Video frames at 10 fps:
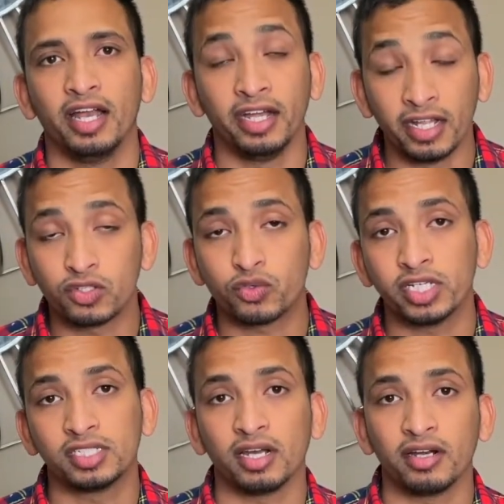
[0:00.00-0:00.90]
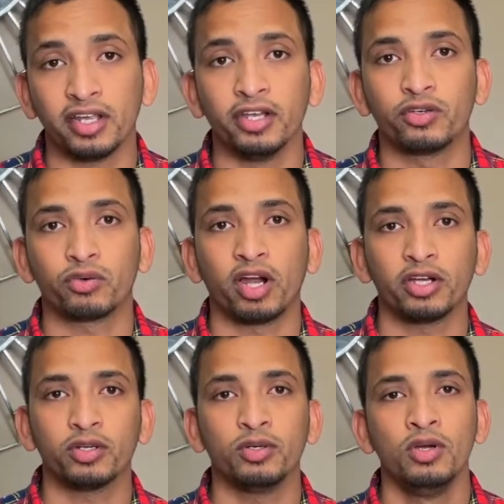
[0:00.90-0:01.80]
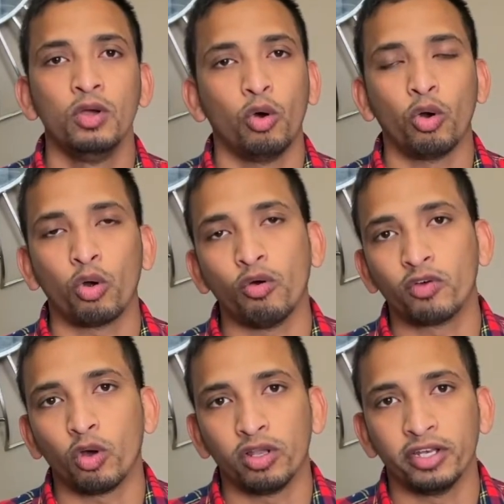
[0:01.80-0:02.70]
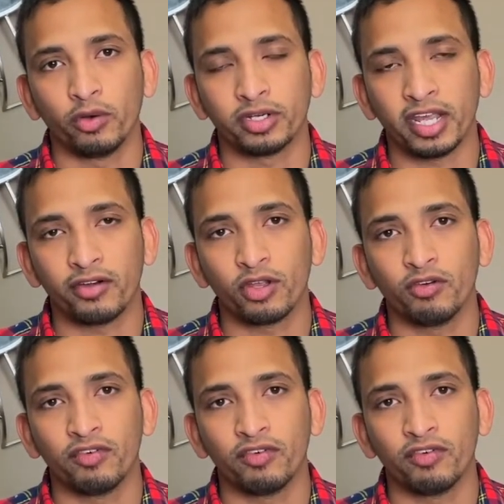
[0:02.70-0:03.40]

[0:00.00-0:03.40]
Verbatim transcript: industries are in Toronto or overall in Ontario,